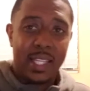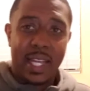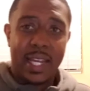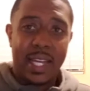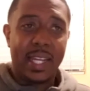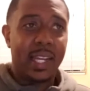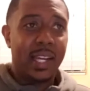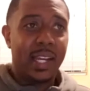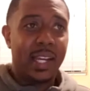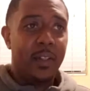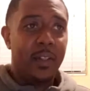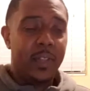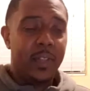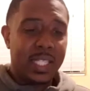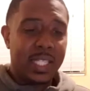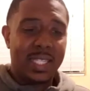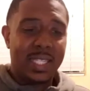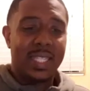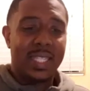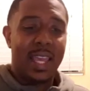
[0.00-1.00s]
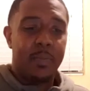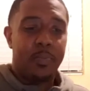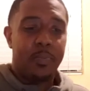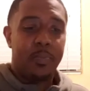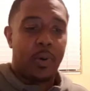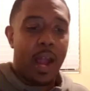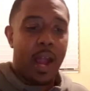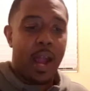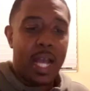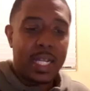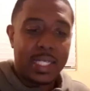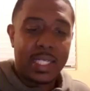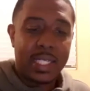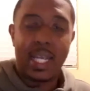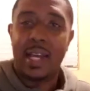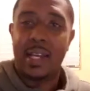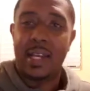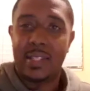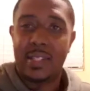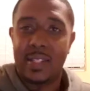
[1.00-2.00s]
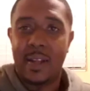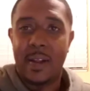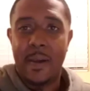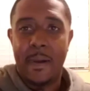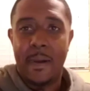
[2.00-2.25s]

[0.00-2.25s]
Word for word: Like this is a process.